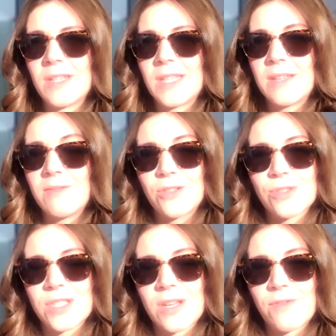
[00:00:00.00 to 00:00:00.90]
giving
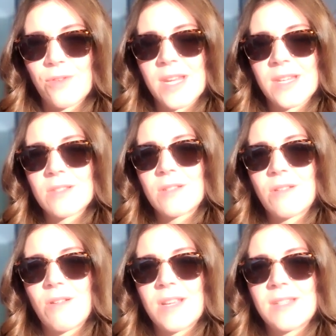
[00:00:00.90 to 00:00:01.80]
yourself grace and
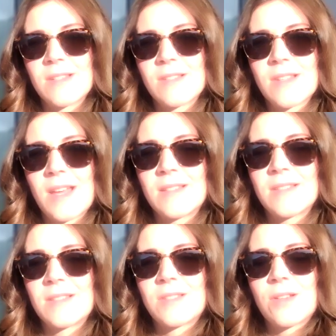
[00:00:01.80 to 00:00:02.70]
kindness
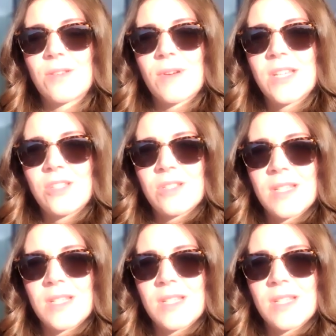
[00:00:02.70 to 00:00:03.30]
and consideration